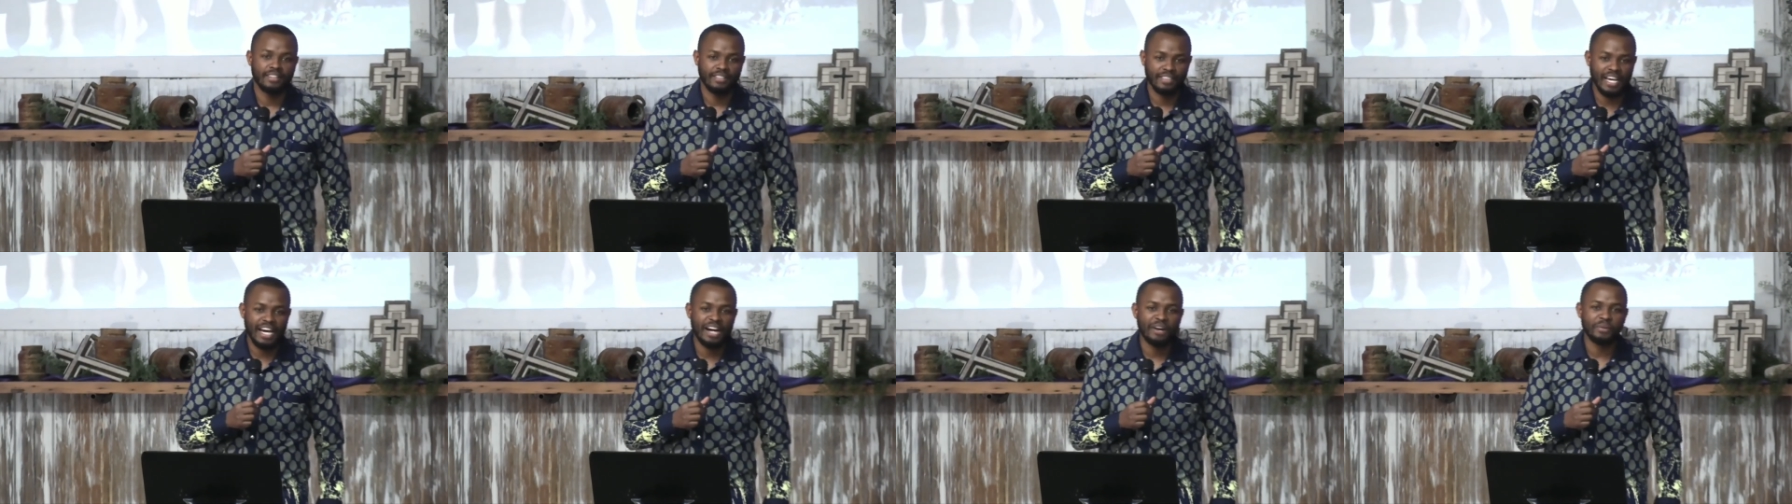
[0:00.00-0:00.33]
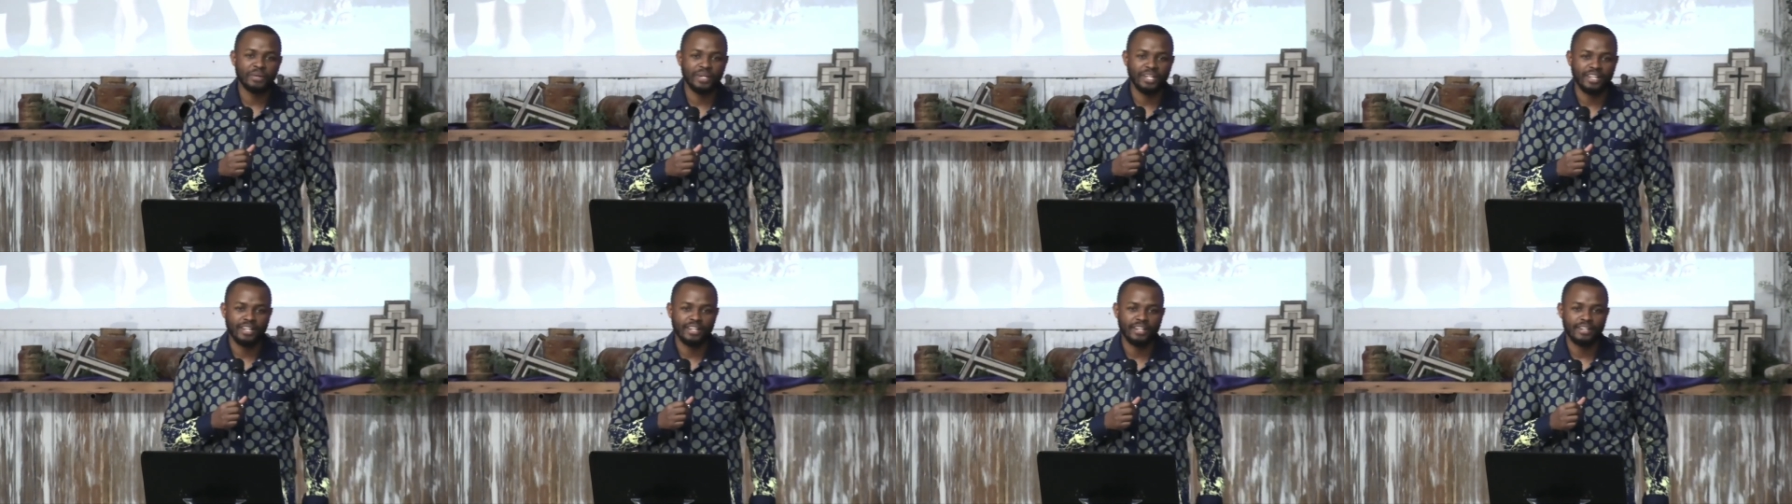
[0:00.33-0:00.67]
that
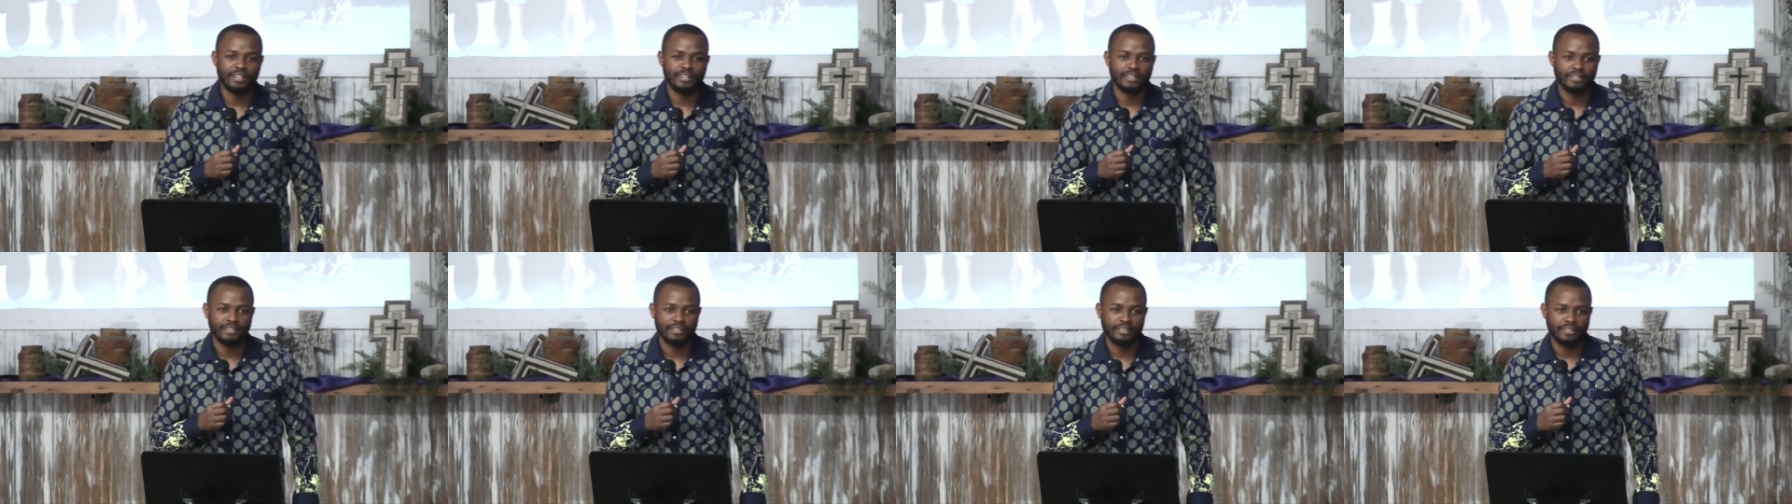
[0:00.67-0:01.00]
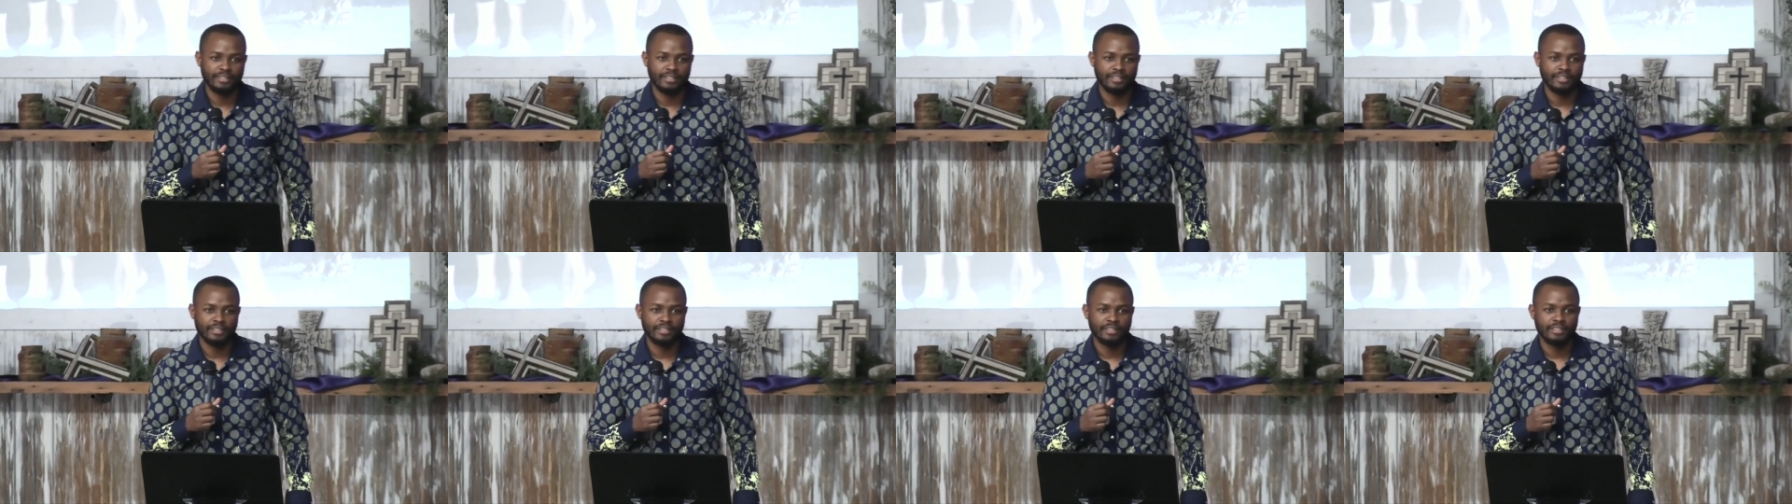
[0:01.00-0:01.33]
week,
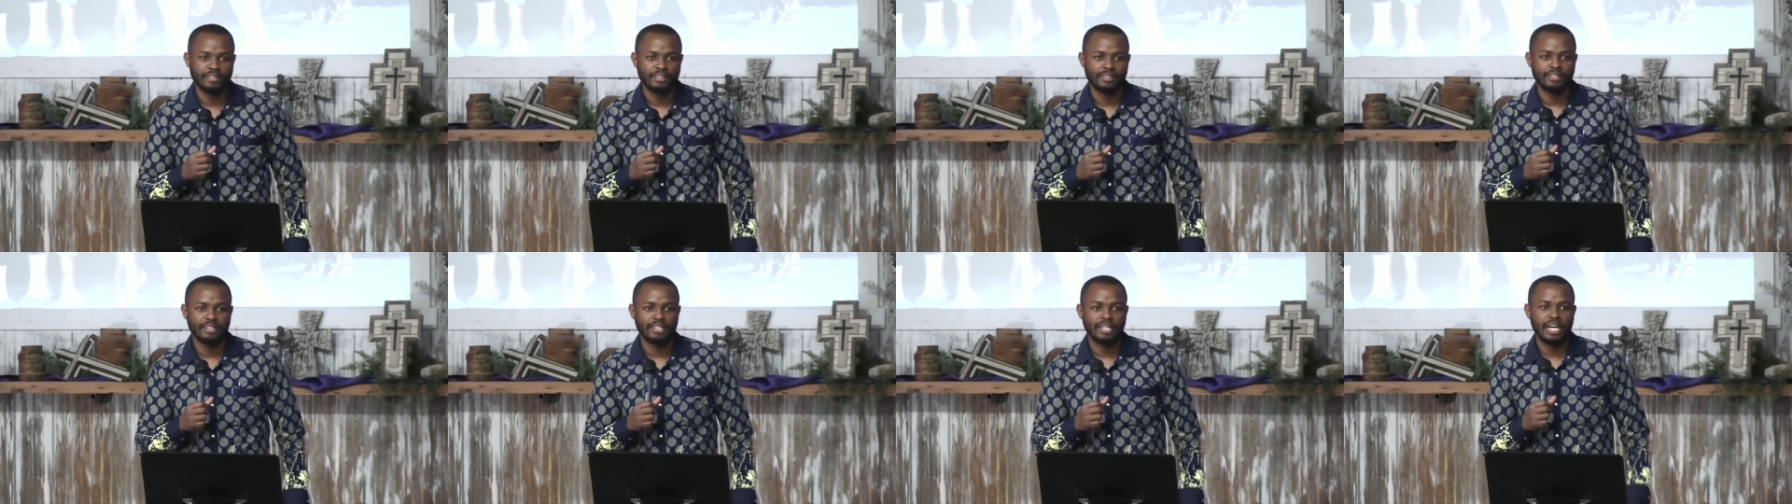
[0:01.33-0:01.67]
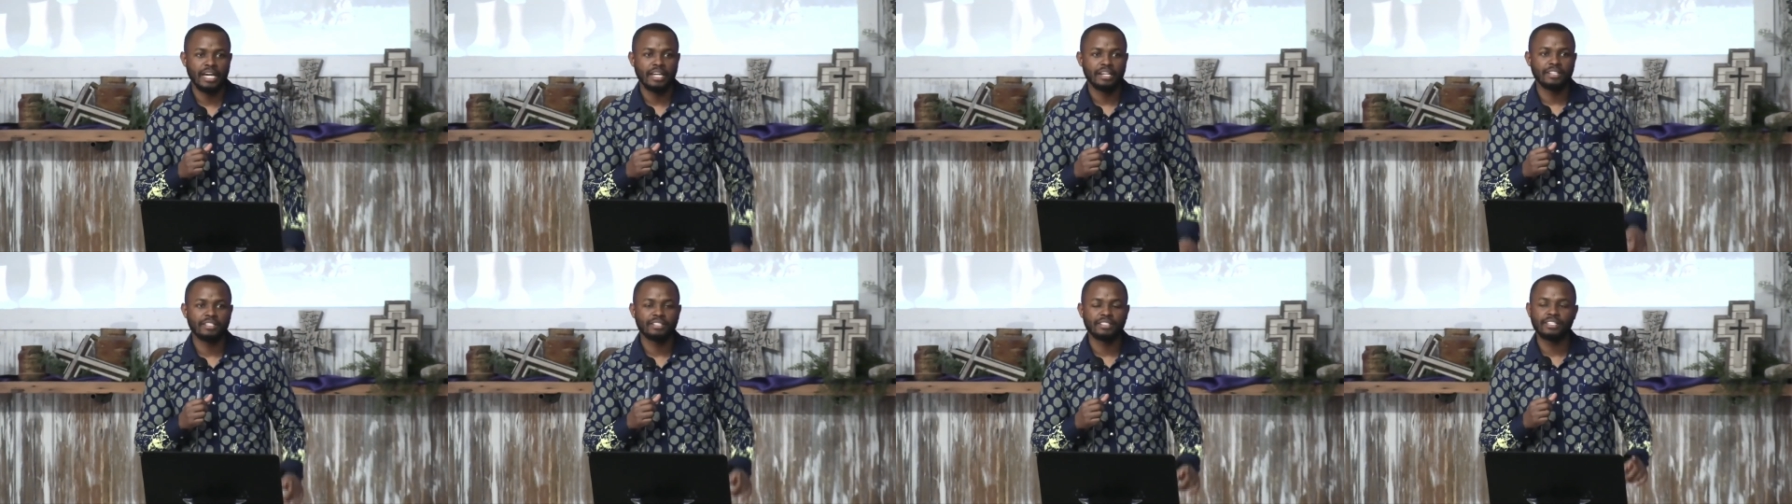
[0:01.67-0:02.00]

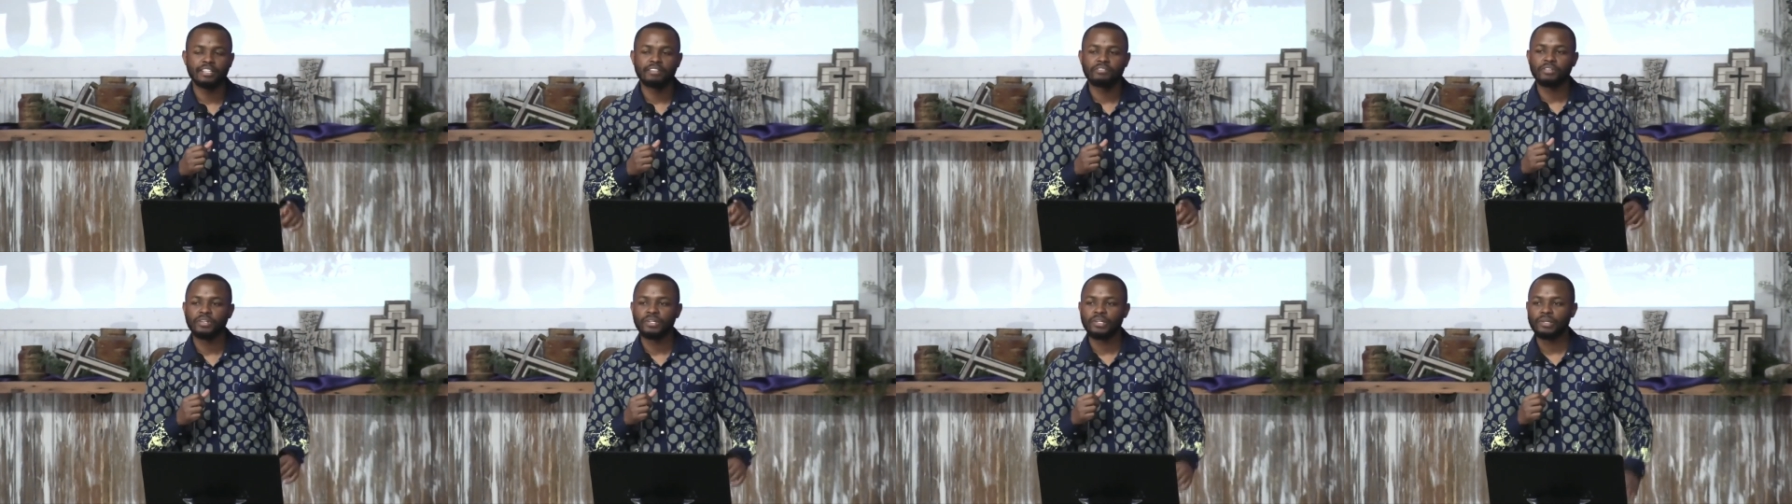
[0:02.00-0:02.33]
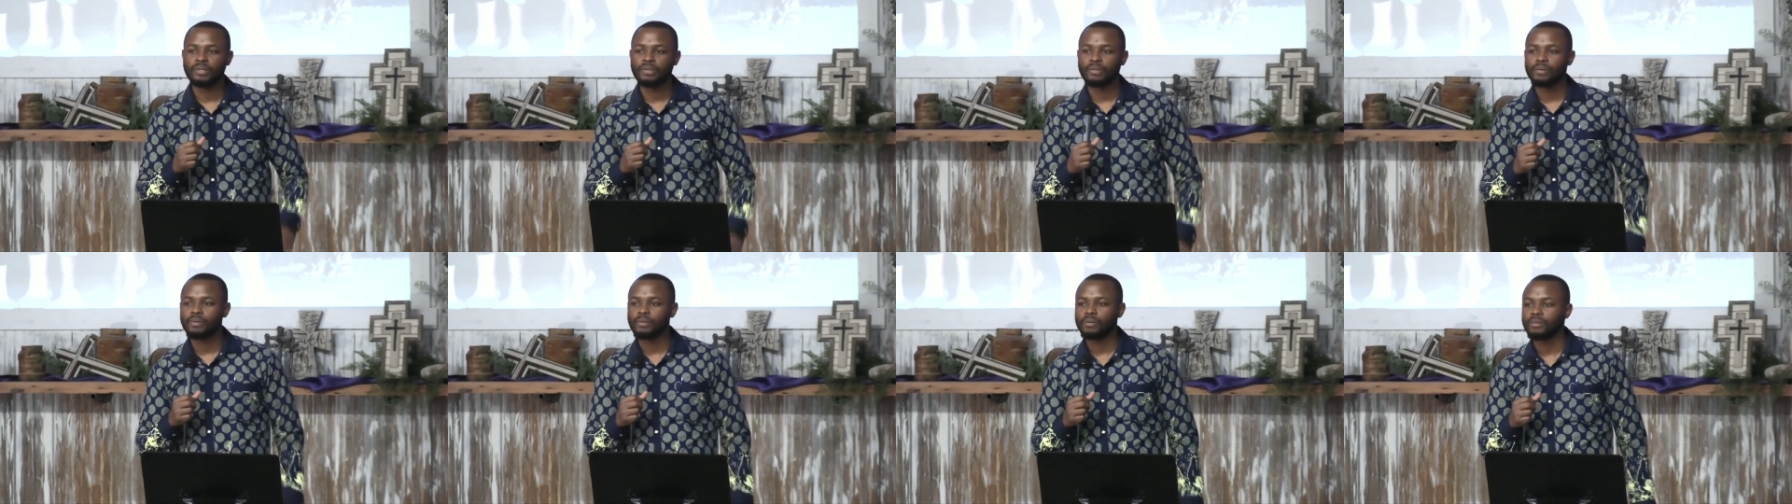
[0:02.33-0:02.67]
97 year
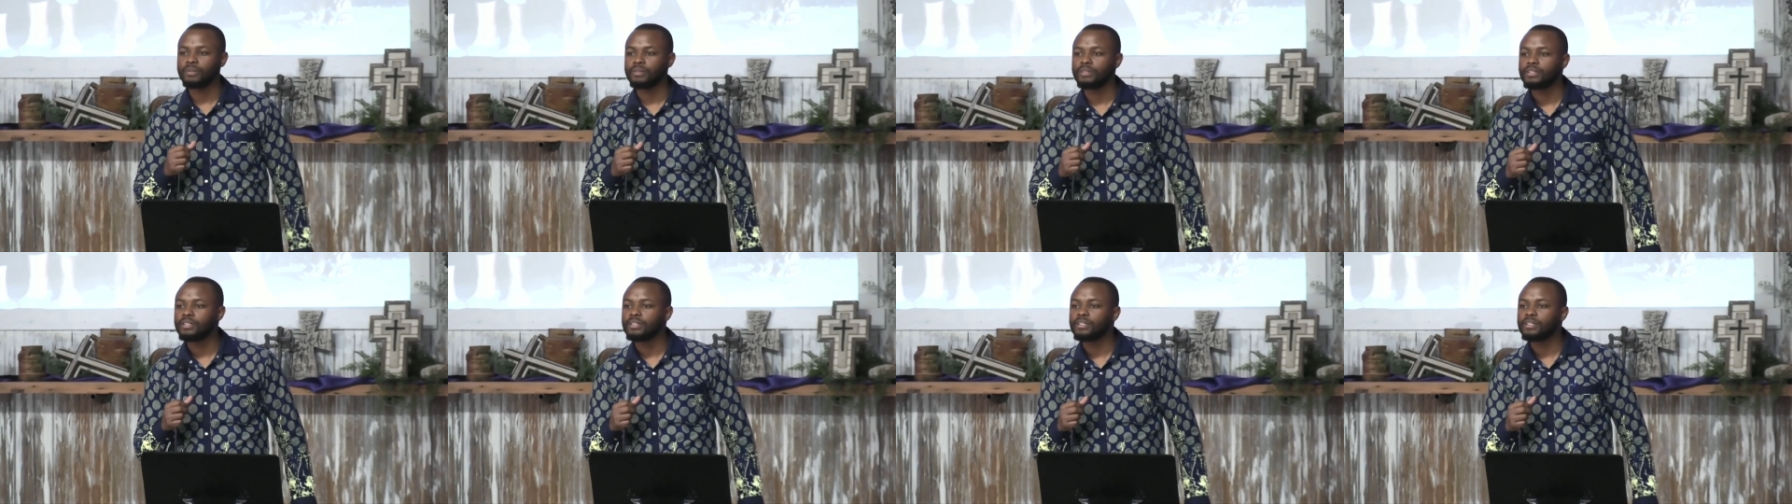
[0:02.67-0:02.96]
old.